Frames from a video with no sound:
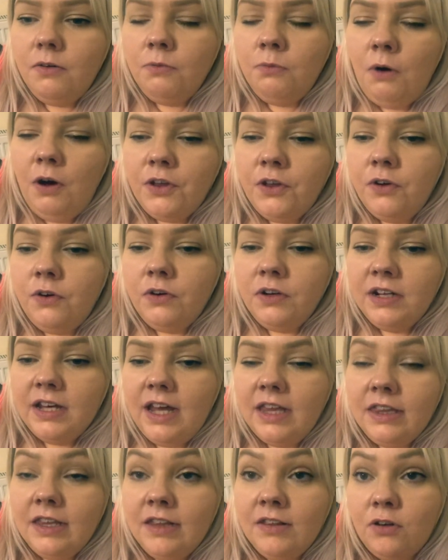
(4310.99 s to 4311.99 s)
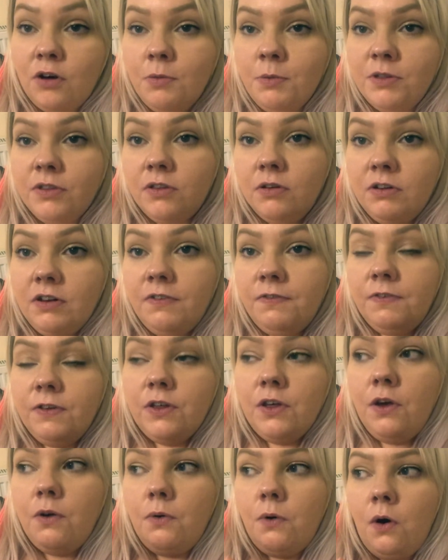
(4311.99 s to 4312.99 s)
What you're gonna get this coming Sunday for
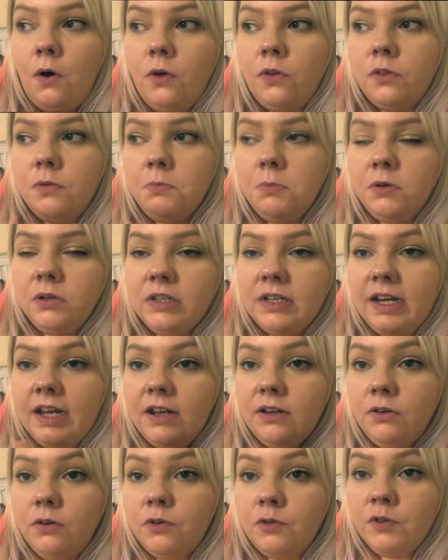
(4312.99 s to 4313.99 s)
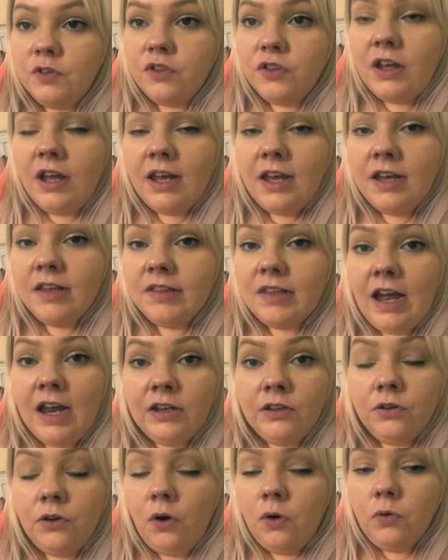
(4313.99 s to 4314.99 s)
you, or the Monday, I don't know which day it is,
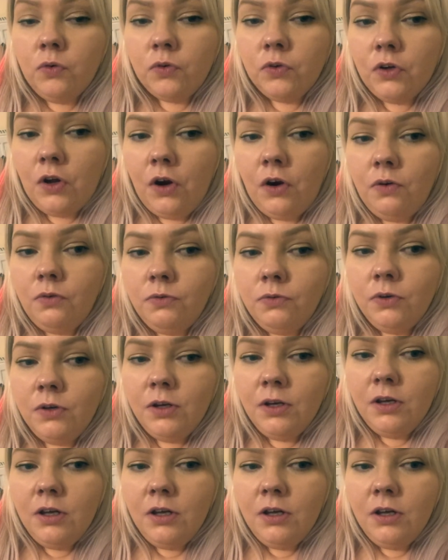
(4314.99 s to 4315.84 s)
I don't know,